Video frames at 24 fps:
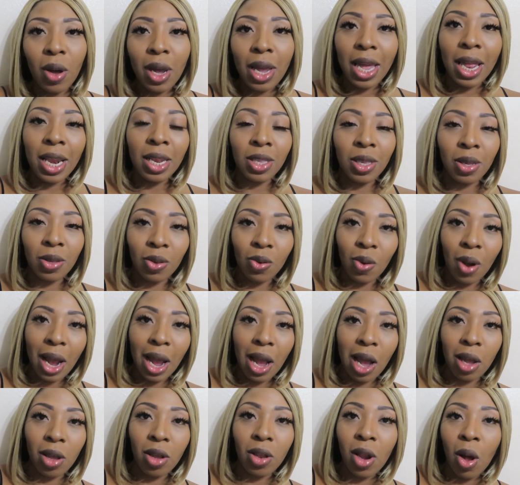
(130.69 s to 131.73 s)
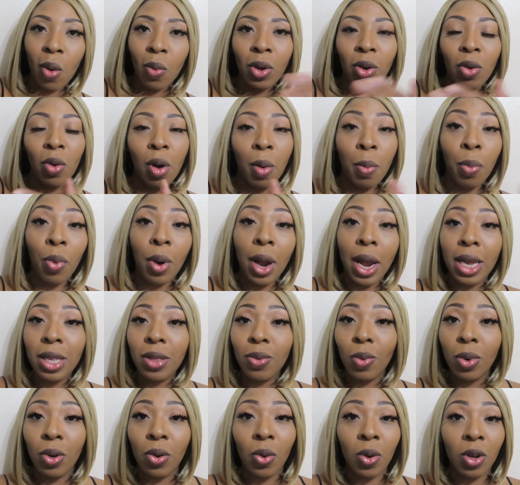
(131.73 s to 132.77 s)
ahead and subscribe you know we're doing
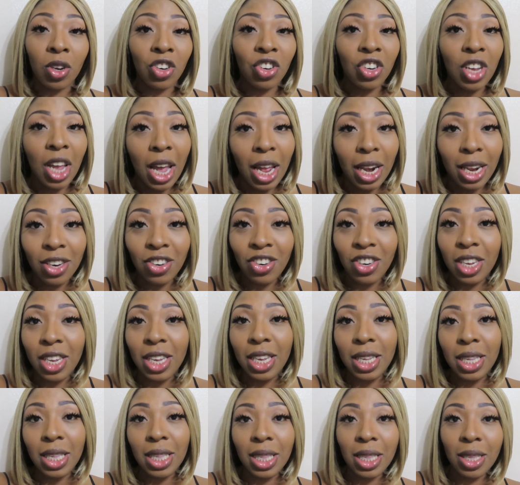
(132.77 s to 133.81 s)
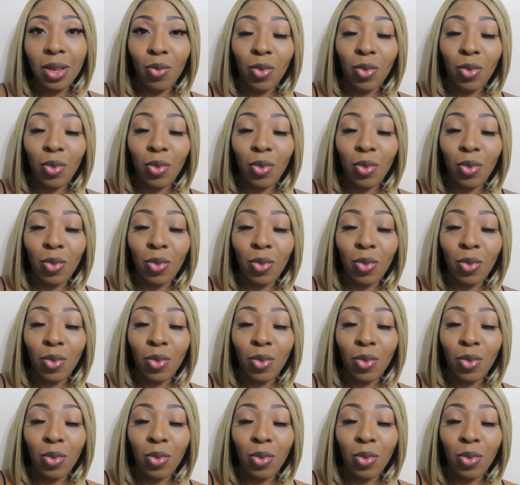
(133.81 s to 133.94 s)
pranks we're doing challenges